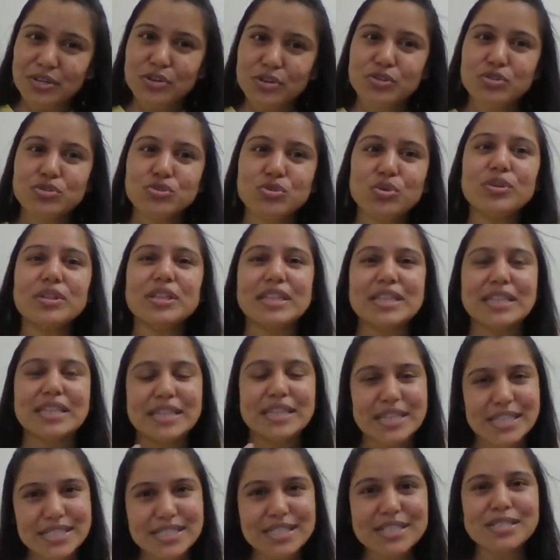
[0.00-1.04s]
So
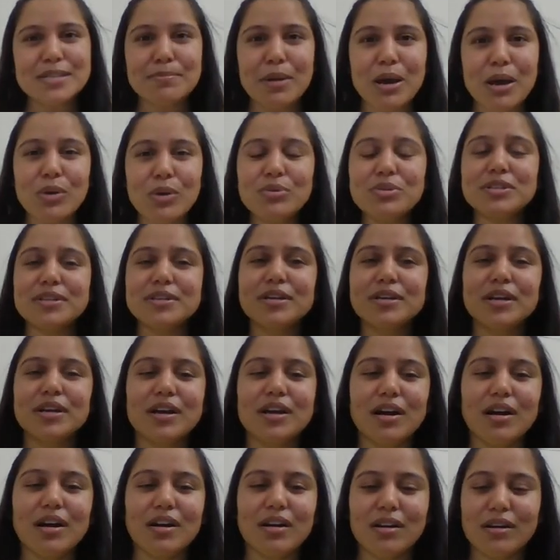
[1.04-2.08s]
this is about
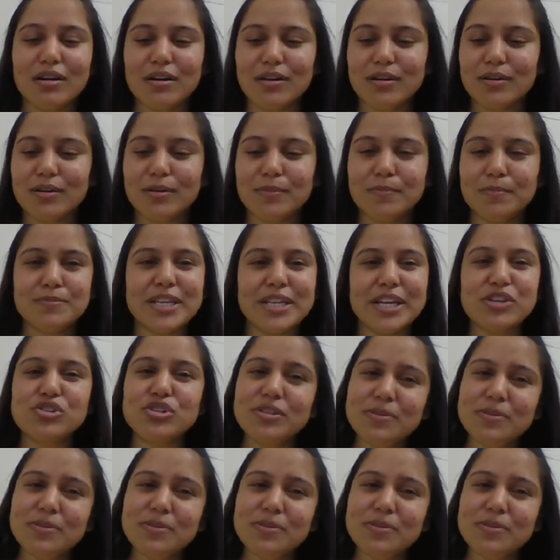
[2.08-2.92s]
section